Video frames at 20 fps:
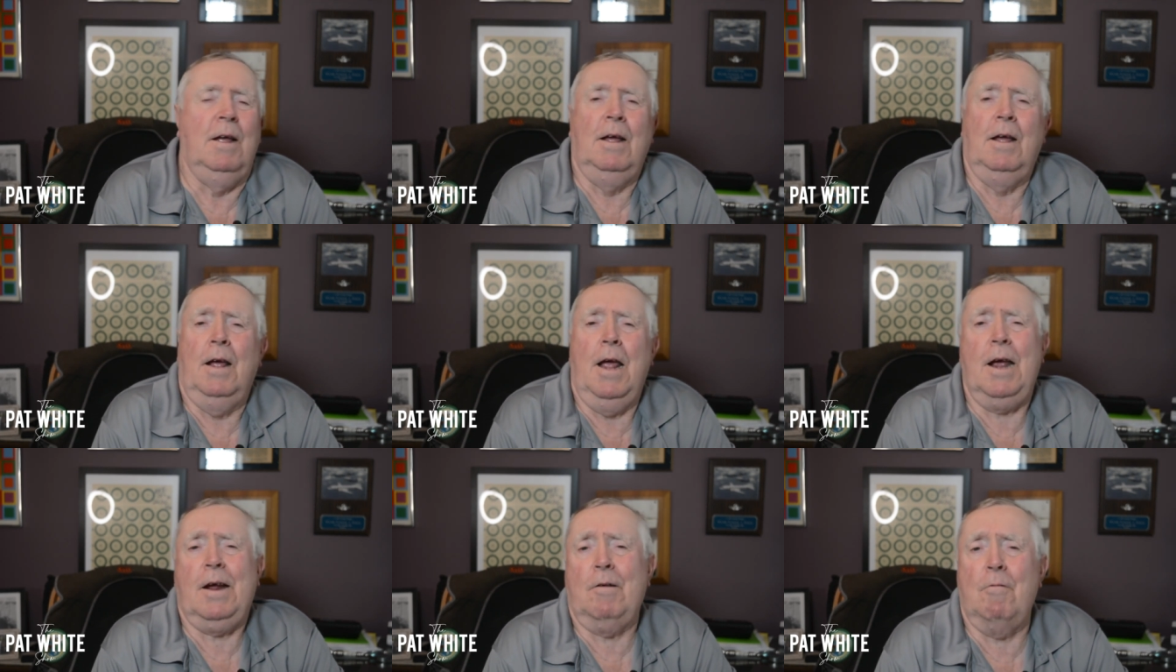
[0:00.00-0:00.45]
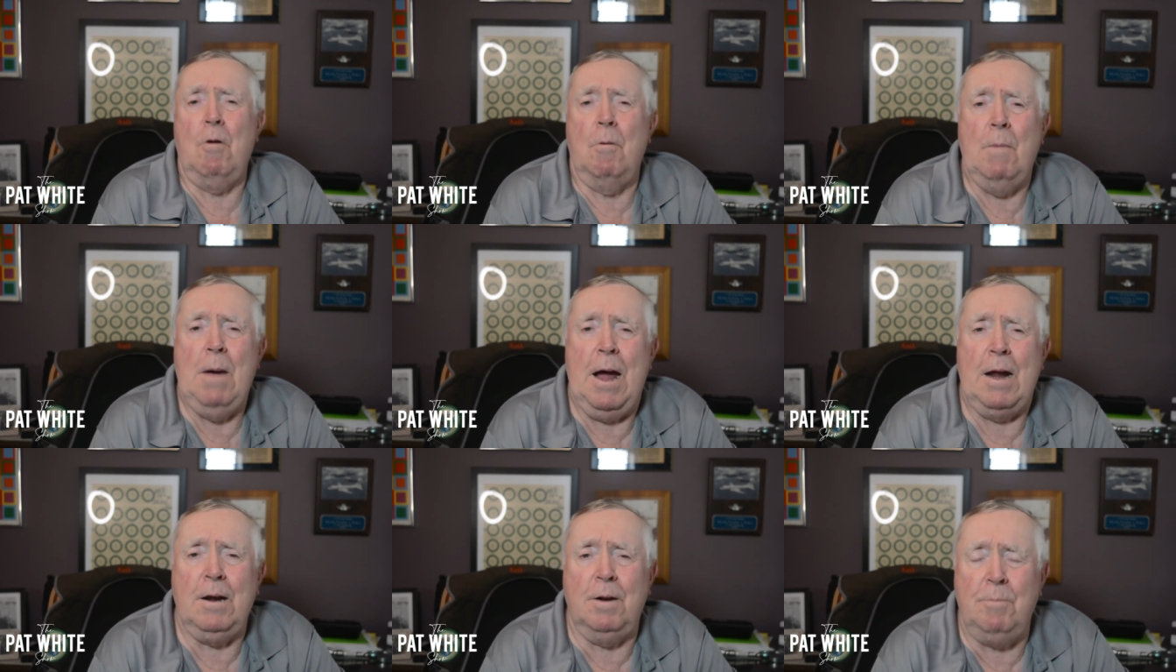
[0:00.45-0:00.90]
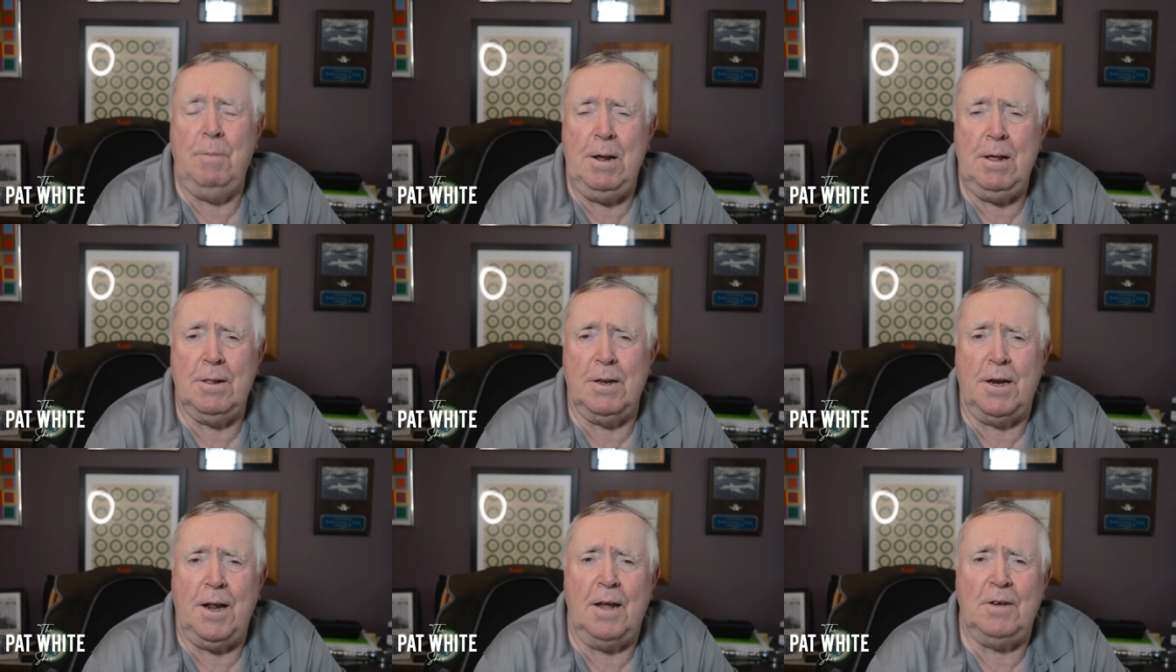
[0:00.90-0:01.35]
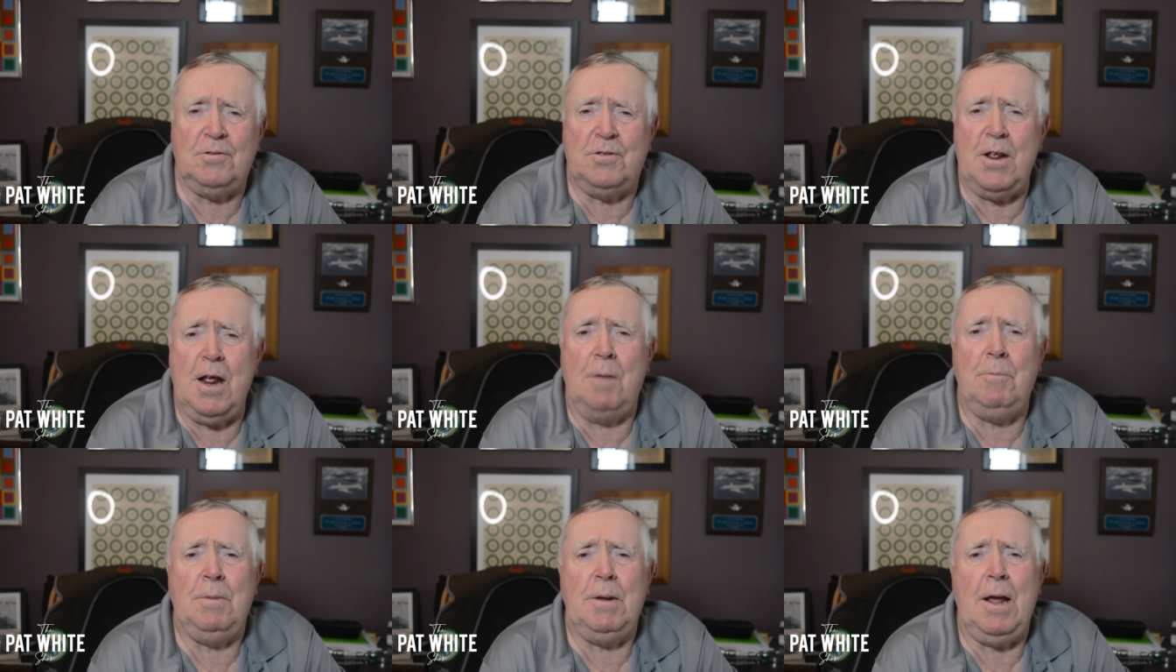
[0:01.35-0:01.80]
Heck, it reminded me of the days of the
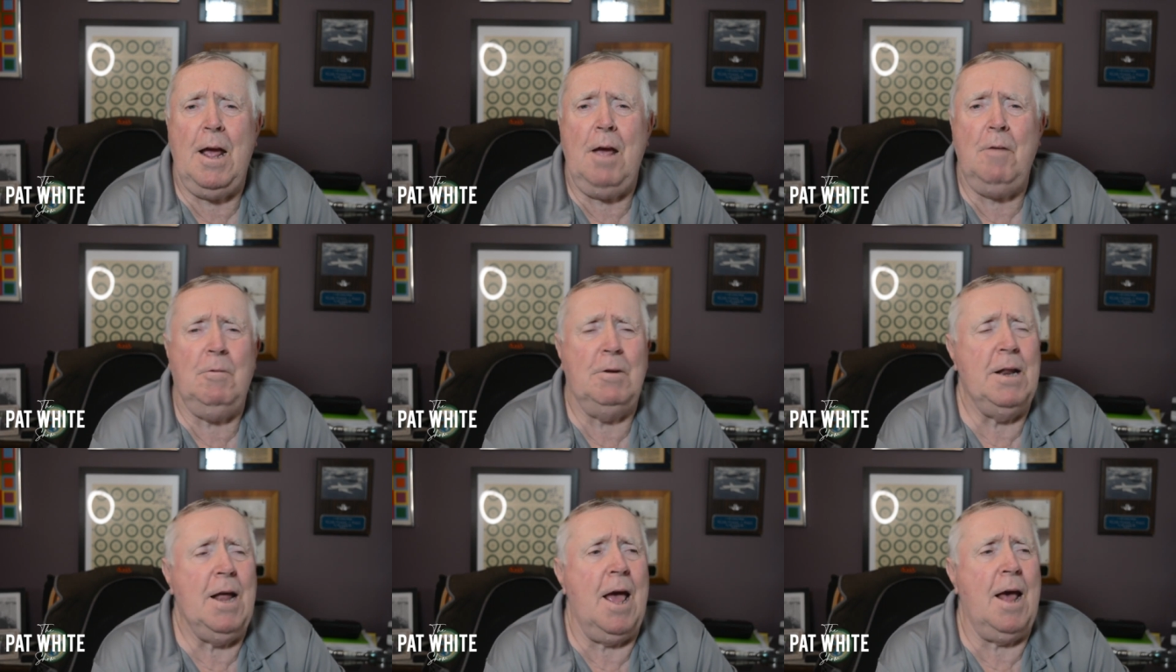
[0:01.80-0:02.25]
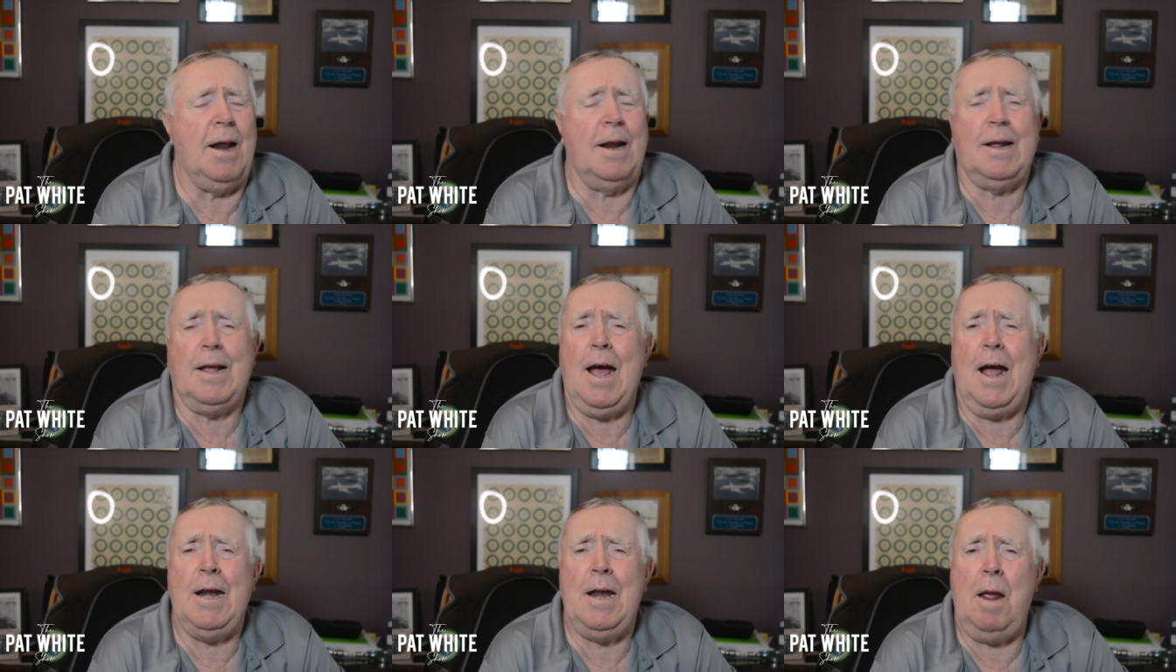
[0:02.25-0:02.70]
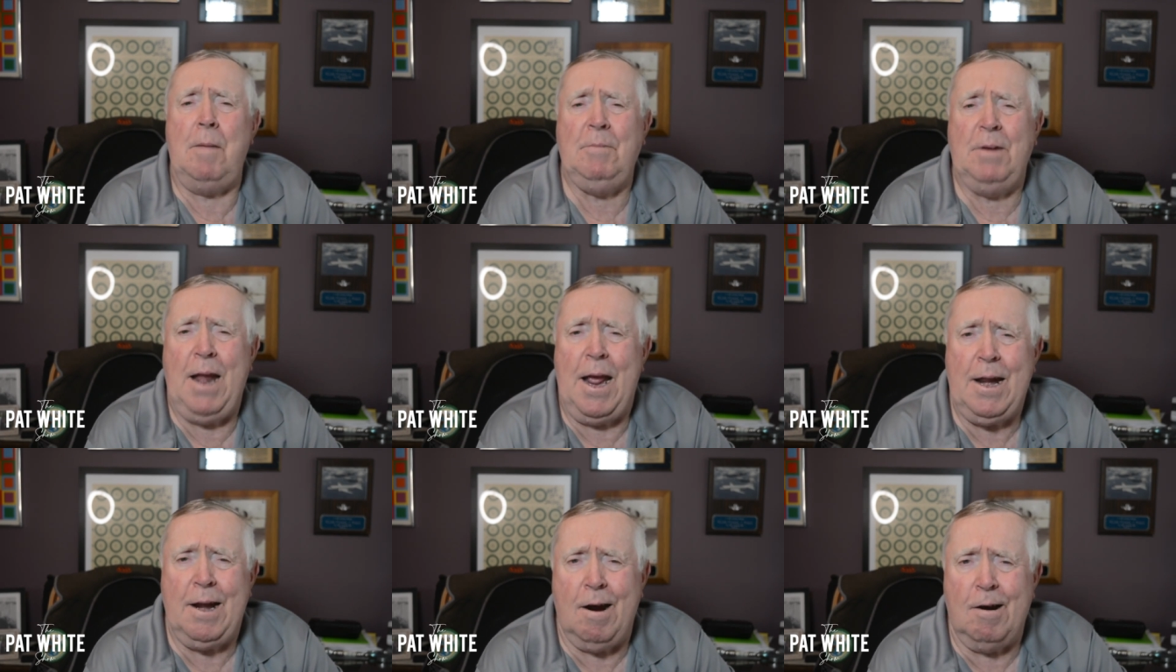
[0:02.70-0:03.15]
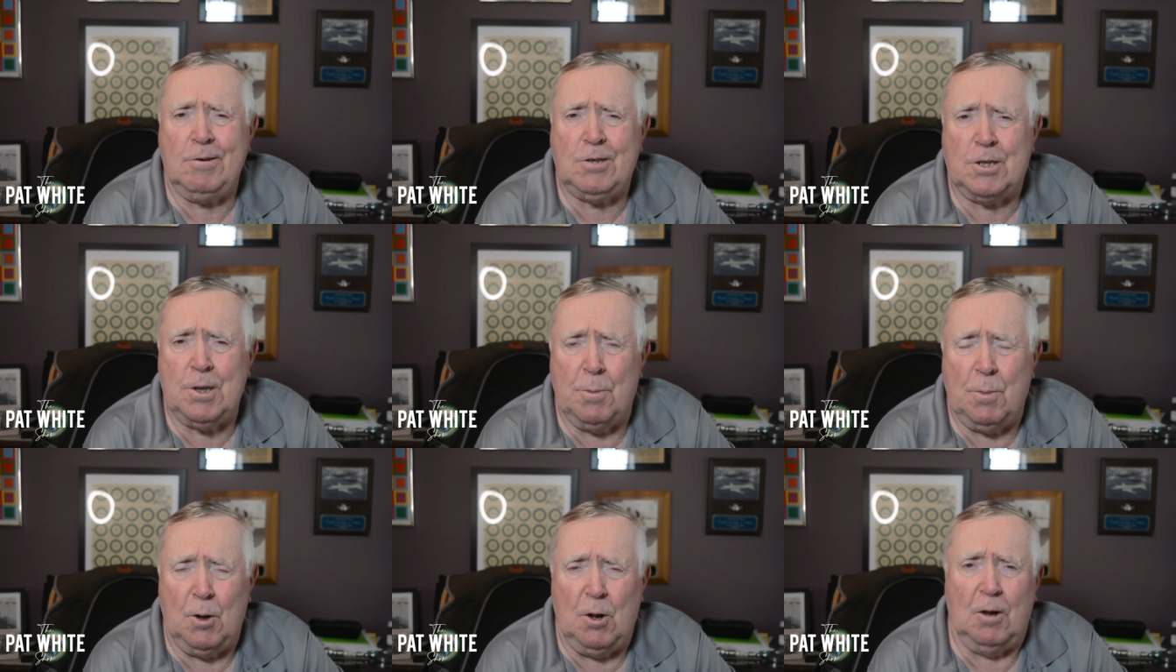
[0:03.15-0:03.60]
NBA when they had a guy named Nate
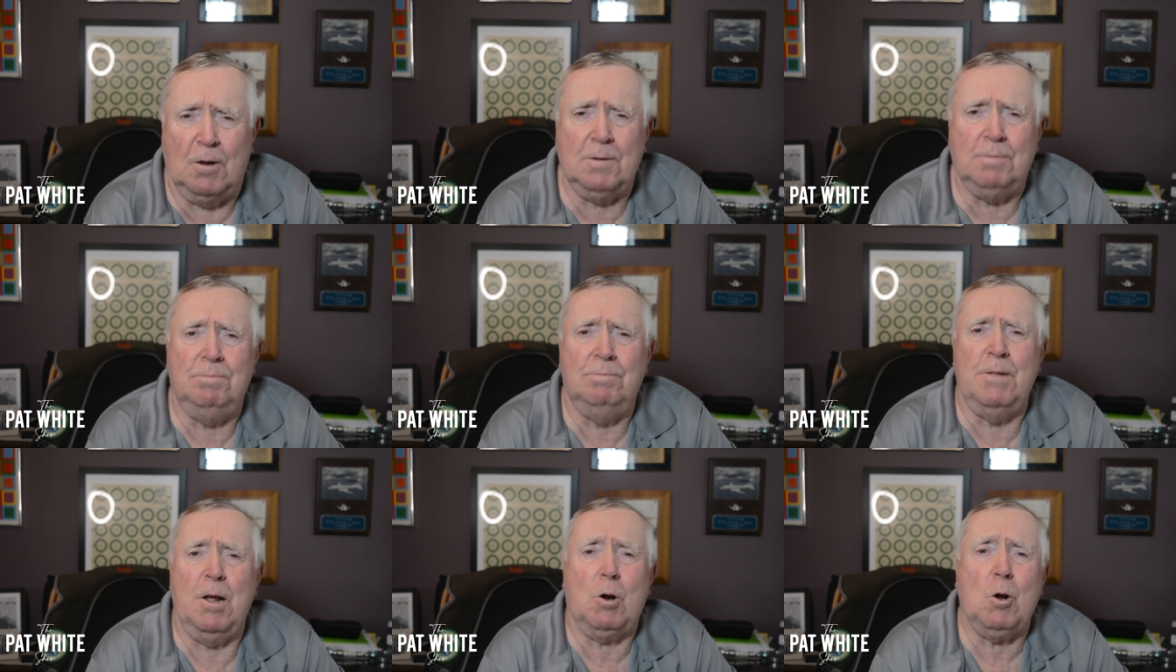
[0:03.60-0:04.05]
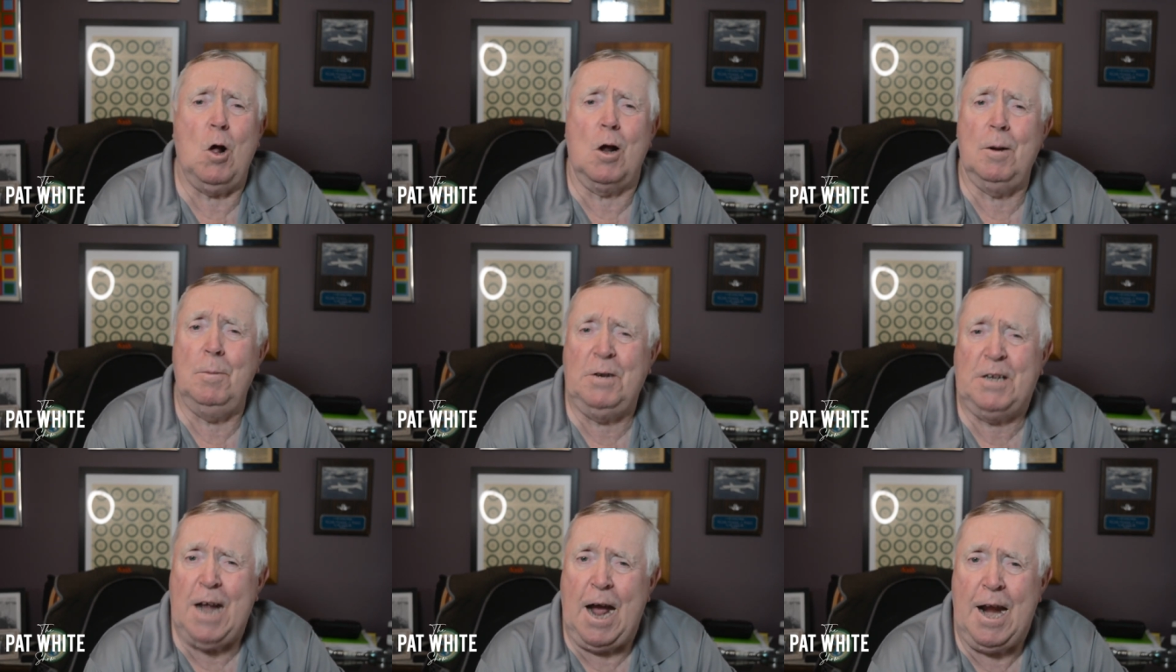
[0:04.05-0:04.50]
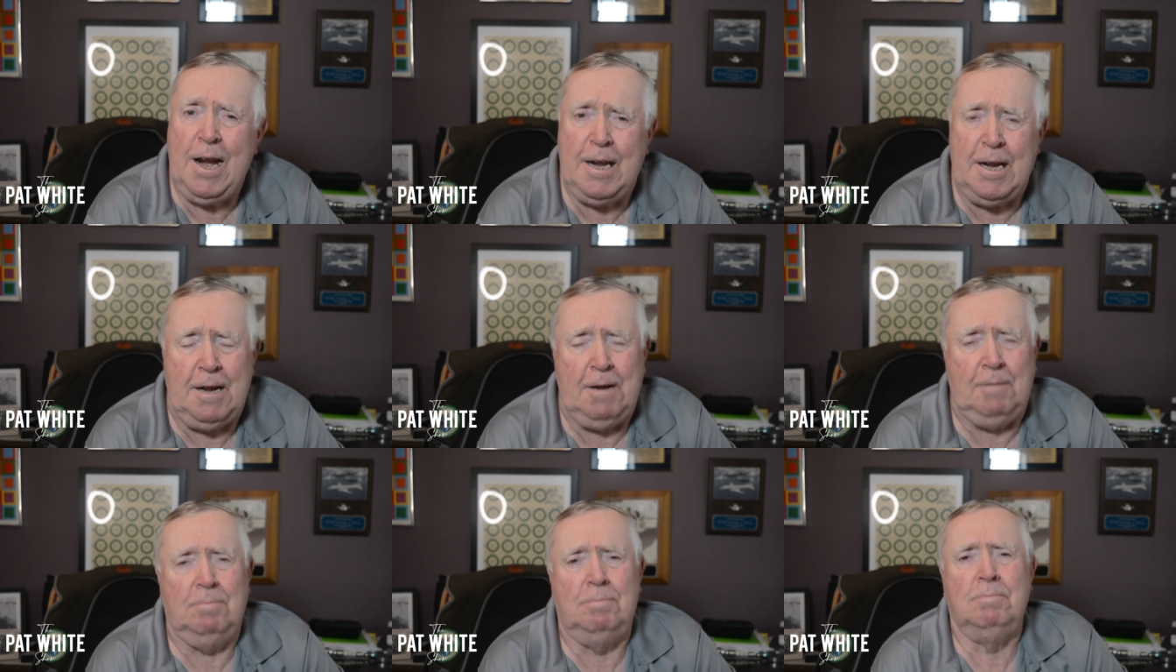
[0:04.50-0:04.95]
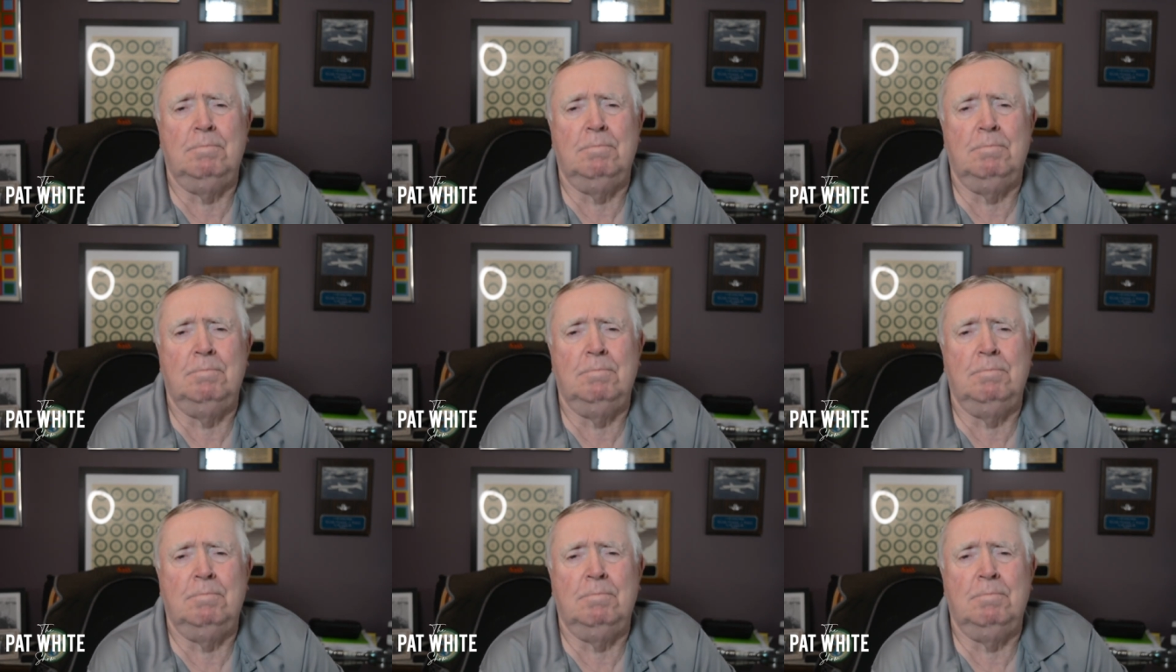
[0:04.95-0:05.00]
Archibald. They called him Tiny.